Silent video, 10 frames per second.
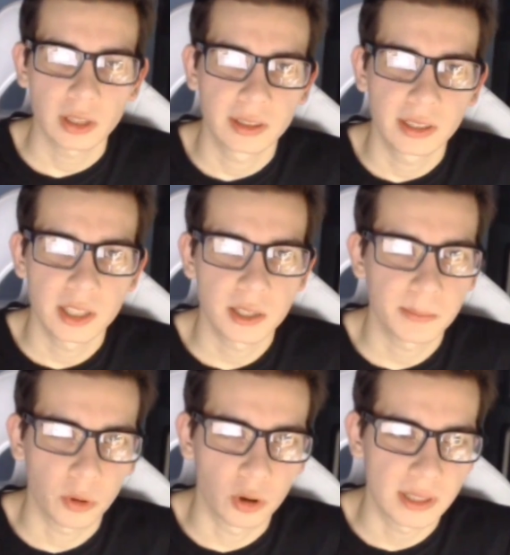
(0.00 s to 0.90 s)
these
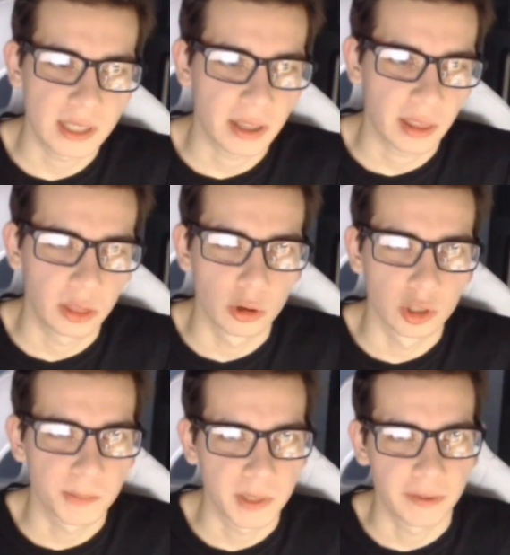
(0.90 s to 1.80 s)
points are in no
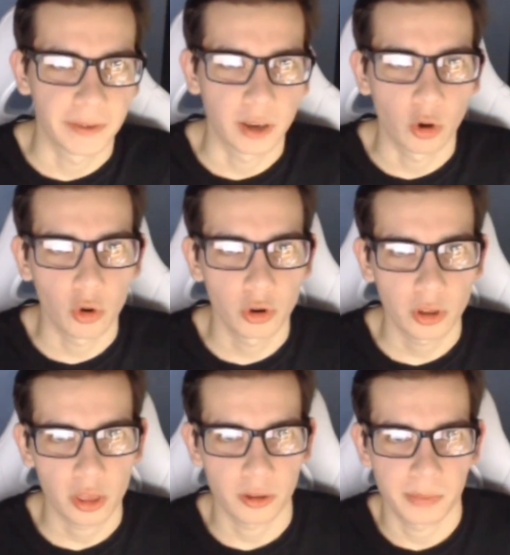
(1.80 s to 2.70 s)
specific
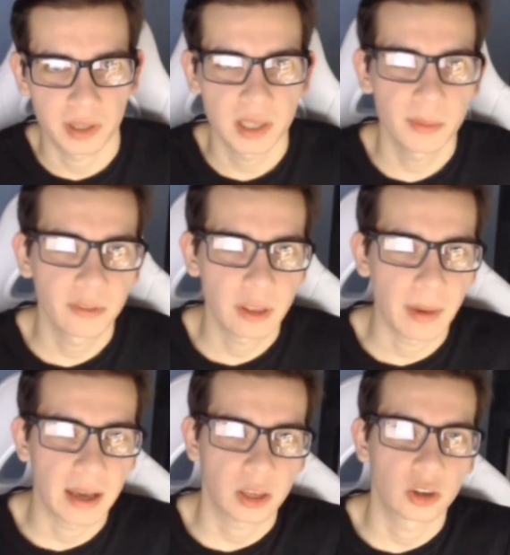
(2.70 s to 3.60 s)
order, but some of them
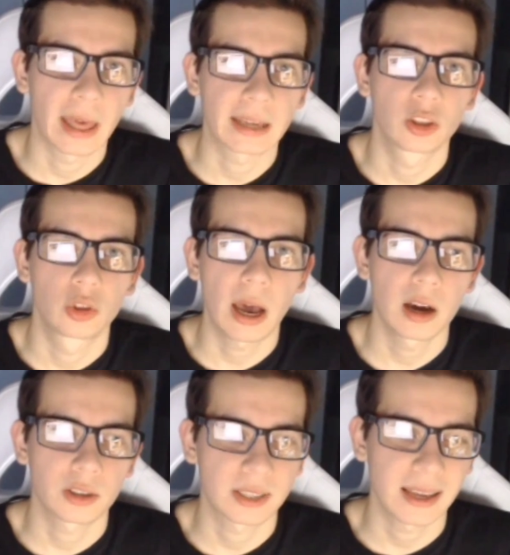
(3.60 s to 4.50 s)
are connected to
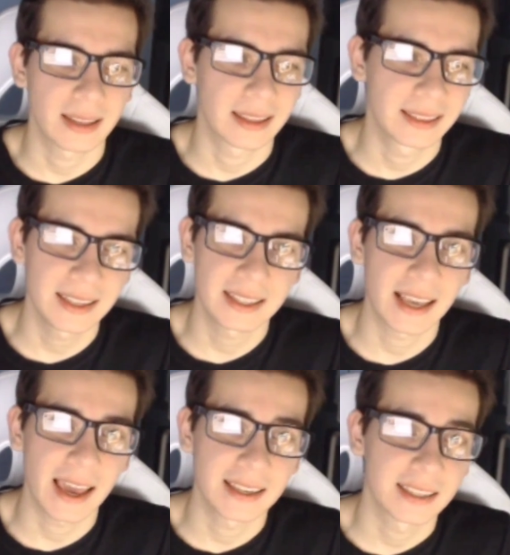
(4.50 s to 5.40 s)
ours, and in this
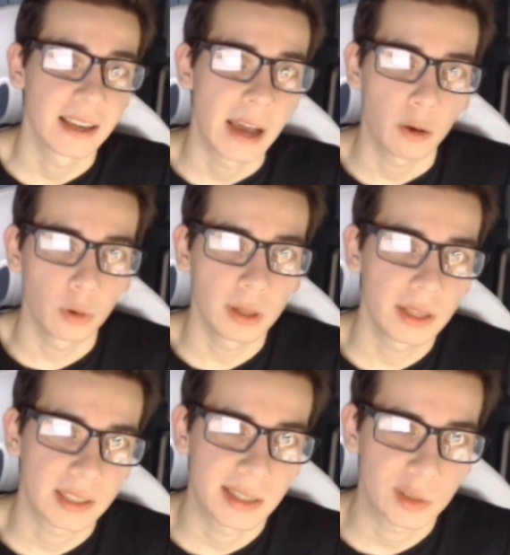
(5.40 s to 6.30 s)
case I will
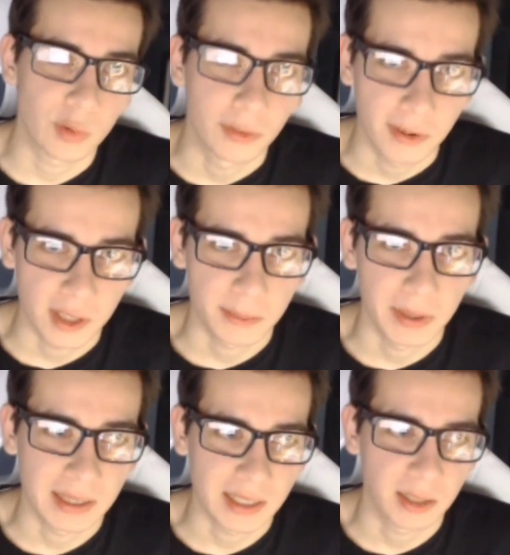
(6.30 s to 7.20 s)
list this one first
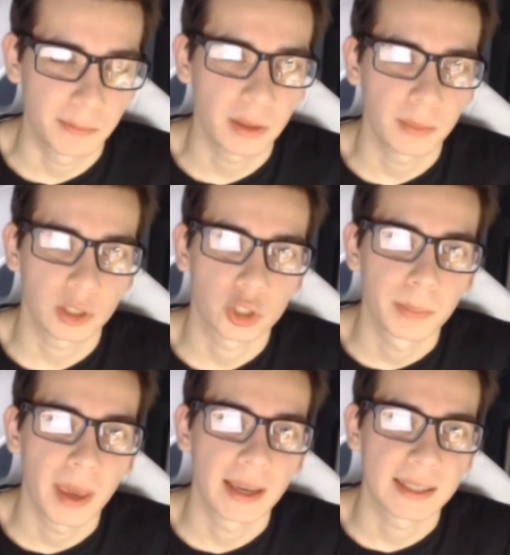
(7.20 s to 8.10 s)
because it pretty much
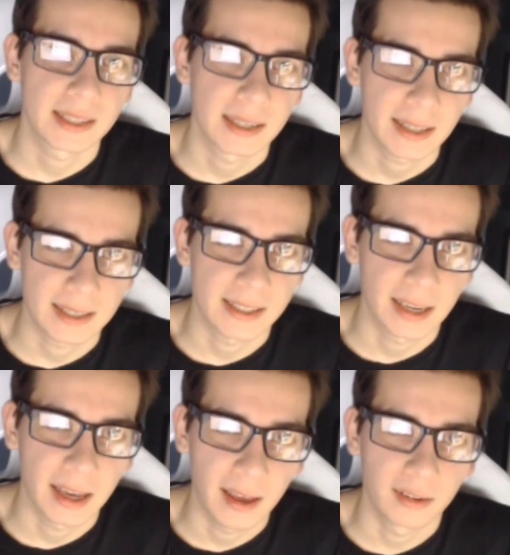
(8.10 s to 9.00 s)
makes Racing
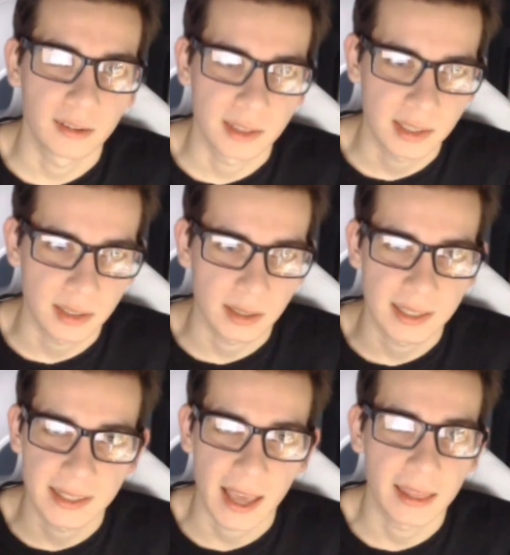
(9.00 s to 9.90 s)
Golf
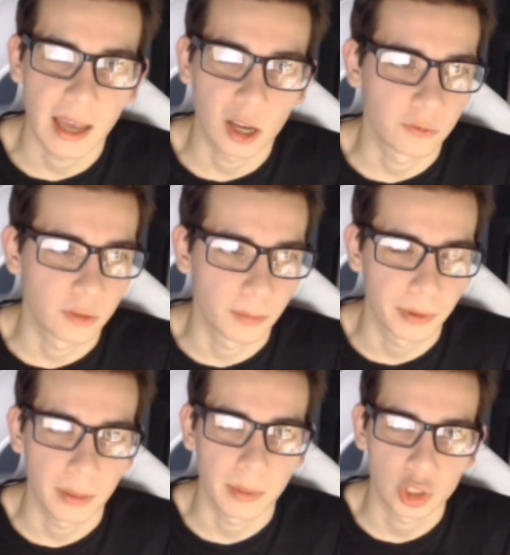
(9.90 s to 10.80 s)
stand out from
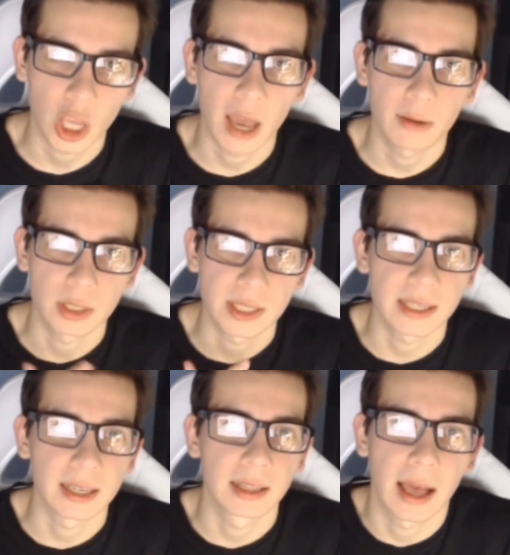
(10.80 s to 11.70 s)
pretty much every
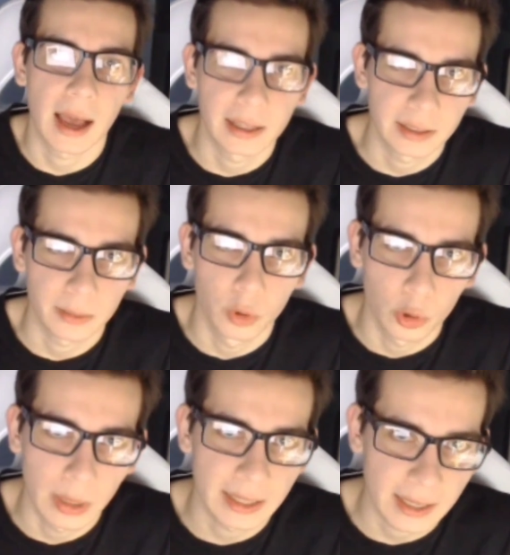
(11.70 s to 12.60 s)
single other
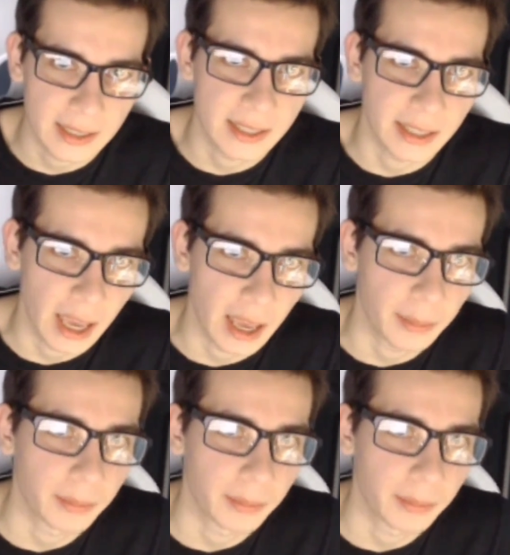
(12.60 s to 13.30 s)
mobile racing game.